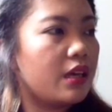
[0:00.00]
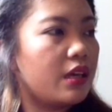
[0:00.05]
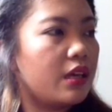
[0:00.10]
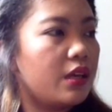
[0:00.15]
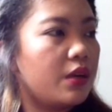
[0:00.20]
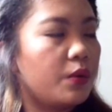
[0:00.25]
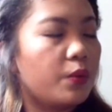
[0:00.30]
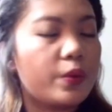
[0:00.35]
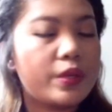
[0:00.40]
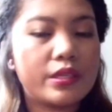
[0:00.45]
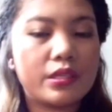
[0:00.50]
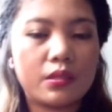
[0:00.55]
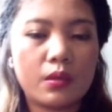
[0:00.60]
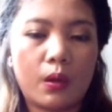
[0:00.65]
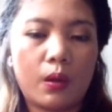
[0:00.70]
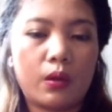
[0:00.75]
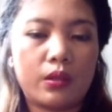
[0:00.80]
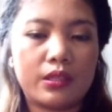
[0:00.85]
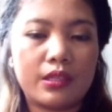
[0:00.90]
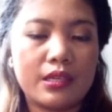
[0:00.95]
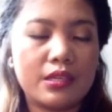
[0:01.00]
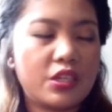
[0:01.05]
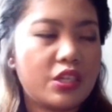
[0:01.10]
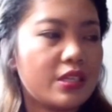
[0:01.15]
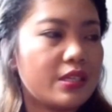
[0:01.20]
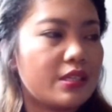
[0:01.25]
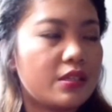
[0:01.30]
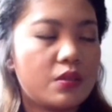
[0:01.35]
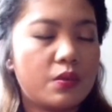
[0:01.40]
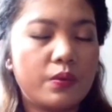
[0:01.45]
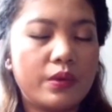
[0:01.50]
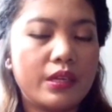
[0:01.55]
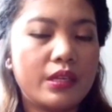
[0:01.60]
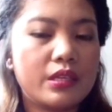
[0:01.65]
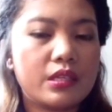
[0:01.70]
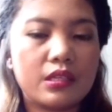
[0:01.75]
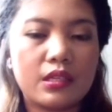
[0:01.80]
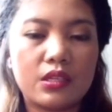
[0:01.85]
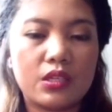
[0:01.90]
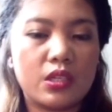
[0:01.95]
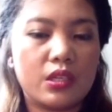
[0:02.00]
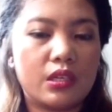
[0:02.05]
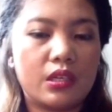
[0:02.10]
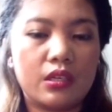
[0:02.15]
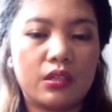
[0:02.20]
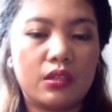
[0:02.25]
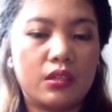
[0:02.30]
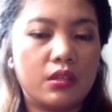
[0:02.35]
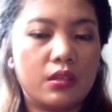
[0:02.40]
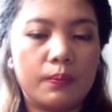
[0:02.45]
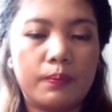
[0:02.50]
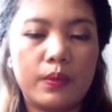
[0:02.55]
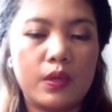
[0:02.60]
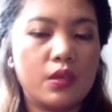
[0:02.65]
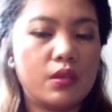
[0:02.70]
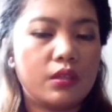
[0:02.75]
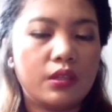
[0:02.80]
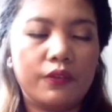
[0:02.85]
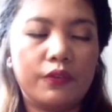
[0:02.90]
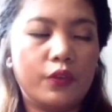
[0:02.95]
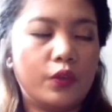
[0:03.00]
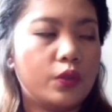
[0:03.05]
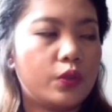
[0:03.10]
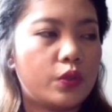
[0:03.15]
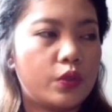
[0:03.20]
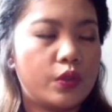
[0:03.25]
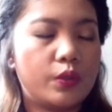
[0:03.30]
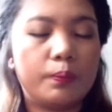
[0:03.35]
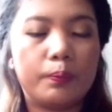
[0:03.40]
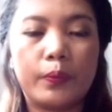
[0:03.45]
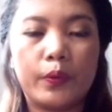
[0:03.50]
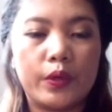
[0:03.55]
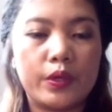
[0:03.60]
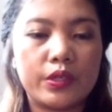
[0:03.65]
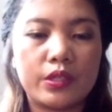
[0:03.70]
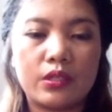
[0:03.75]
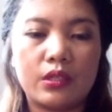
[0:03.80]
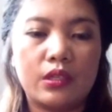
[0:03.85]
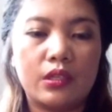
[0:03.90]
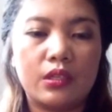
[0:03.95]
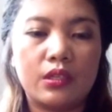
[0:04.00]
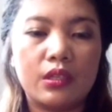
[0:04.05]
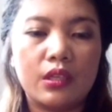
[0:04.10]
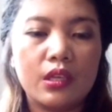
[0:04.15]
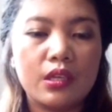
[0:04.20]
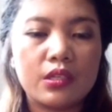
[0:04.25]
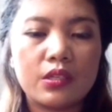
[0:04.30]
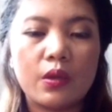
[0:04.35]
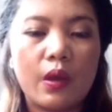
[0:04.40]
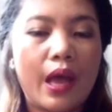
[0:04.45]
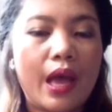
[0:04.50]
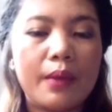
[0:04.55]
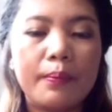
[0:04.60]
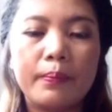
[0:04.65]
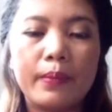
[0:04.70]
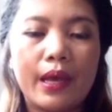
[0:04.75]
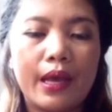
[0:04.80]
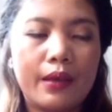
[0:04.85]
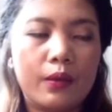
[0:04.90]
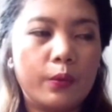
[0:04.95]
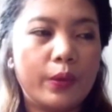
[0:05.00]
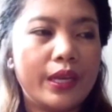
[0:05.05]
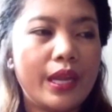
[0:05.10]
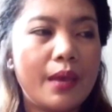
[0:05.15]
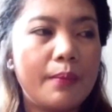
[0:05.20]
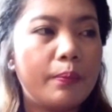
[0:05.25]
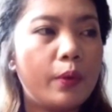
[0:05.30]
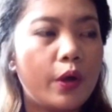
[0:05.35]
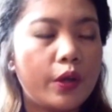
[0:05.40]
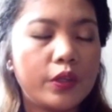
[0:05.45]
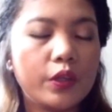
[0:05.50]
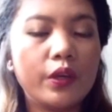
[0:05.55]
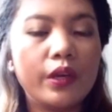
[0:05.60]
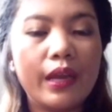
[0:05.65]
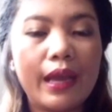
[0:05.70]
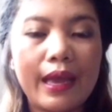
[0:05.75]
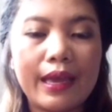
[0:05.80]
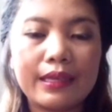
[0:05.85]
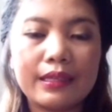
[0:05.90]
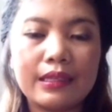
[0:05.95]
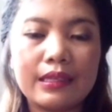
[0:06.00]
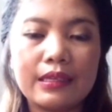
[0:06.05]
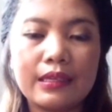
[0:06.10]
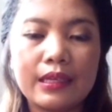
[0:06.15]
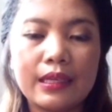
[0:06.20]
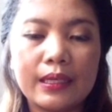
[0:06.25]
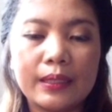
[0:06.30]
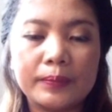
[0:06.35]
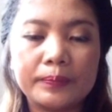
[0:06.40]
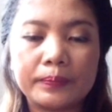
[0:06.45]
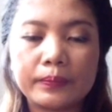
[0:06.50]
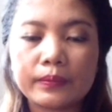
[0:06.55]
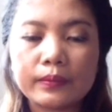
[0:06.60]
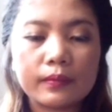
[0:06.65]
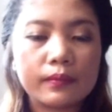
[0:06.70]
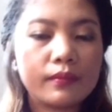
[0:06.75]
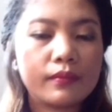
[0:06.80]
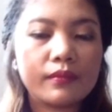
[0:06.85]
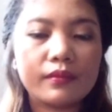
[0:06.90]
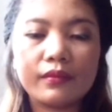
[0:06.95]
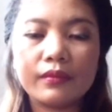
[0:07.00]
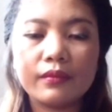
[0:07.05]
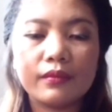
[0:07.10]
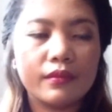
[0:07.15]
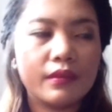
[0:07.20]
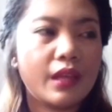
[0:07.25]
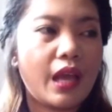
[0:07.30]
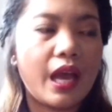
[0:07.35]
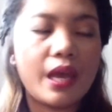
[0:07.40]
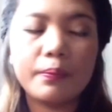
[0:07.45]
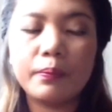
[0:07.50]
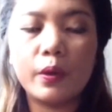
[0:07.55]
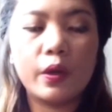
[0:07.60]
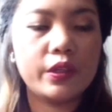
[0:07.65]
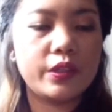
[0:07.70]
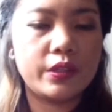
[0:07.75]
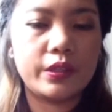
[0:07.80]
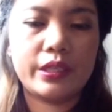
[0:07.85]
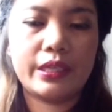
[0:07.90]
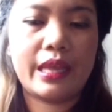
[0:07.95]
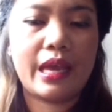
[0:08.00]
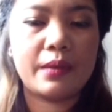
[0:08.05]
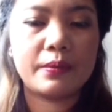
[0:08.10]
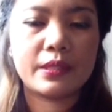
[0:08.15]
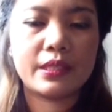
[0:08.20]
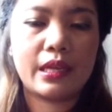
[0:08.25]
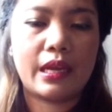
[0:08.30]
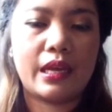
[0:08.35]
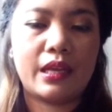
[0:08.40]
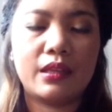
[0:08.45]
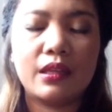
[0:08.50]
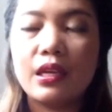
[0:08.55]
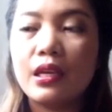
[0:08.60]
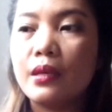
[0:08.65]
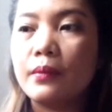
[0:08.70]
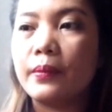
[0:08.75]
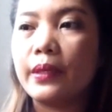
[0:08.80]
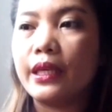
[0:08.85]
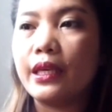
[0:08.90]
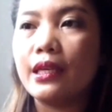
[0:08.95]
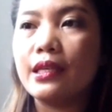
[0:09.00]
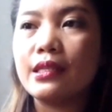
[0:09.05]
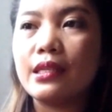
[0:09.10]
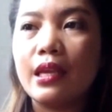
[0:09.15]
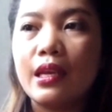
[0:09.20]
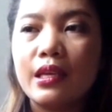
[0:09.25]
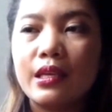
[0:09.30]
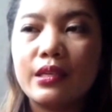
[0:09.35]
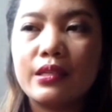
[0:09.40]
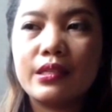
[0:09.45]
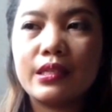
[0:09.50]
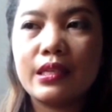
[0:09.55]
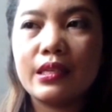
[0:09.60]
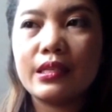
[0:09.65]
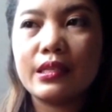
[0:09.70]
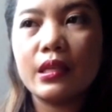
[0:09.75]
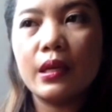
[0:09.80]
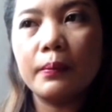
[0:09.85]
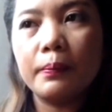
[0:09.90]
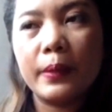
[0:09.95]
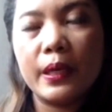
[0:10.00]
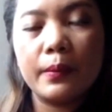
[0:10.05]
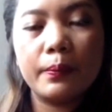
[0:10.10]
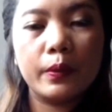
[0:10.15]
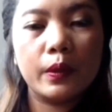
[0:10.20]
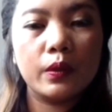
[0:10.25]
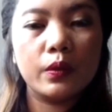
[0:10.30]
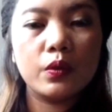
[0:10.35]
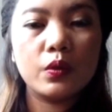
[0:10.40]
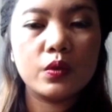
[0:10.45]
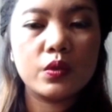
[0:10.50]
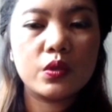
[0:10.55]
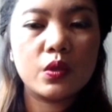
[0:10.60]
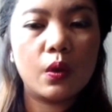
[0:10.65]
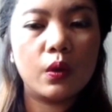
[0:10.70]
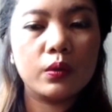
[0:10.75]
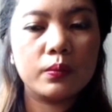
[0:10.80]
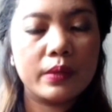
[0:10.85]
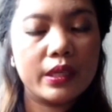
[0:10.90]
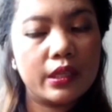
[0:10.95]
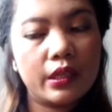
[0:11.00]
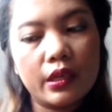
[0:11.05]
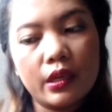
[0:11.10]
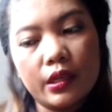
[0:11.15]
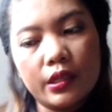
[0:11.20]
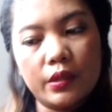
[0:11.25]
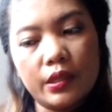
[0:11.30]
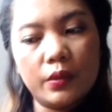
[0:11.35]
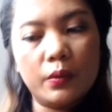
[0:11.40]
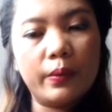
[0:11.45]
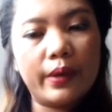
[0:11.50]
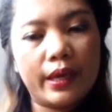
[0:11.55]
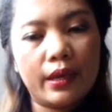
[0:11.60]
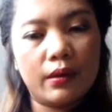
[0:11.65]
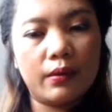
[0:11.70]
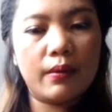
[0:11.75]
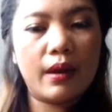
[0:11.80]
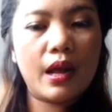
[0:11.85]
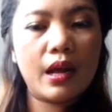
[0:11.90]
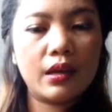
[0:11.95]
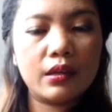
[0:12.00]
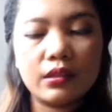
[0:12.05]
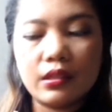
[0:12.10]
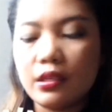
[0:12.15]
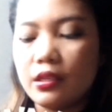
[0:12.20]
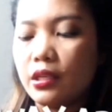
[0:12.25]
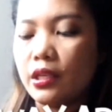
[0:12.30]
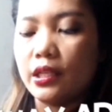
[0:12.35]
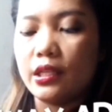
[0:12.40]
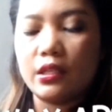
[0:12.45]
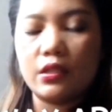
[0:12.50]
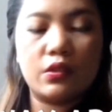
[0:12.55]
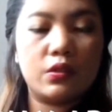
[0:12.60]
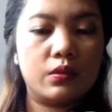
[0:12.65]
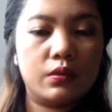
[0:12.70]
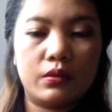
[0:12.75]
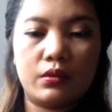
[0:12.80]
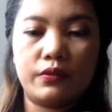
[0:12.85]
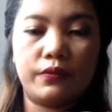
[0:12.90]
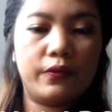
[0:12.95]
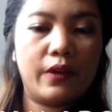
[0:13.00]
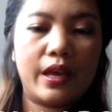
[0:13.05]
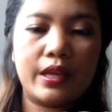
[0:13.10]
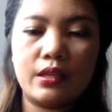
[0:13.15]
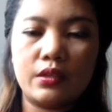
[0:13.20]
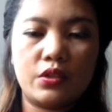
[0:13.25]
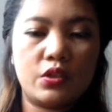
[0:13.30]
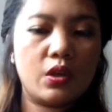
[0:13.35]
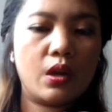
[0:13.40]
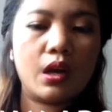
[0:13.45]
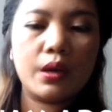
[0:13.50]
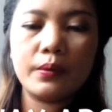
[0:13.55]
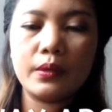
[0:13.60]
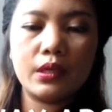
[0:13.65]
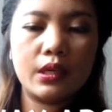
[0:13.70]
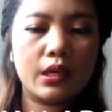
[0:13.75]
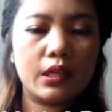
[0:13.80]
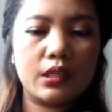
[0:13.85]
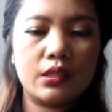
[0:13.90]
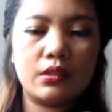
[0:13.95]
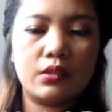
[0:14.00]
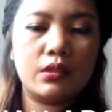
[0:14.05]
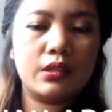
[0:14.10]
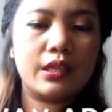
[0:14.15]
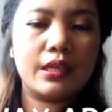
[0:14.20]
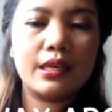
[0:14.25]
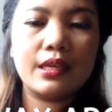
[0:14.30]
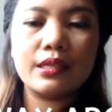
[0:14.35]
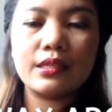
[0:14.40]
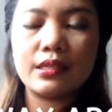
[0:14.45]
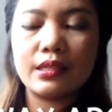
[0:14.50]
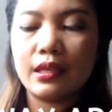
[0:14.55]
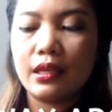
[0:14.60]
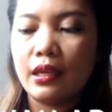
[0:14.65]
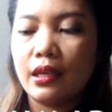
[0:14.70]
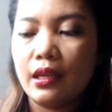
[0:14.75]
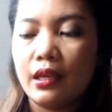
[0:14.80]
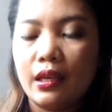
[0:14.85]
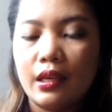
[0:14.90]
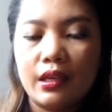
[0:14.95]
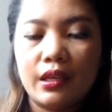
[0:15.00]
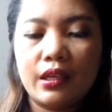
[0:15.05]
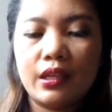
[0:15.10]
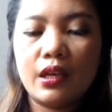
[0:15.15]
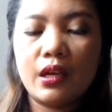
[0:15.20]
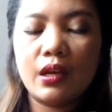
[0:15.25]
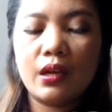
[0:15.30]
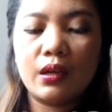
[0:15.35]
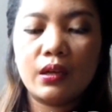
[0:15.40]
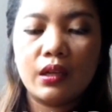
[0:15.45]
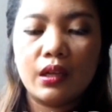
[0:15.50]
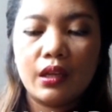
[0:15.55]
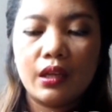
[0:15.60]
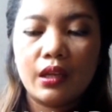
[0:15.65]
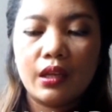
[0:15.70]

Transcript: a result, and she's really such a beautiful, good person. So when I bought her idea, I bought her lifestyle. Because you see, some people who told me the other way around, you gotta find a job, you gotta do this. You know,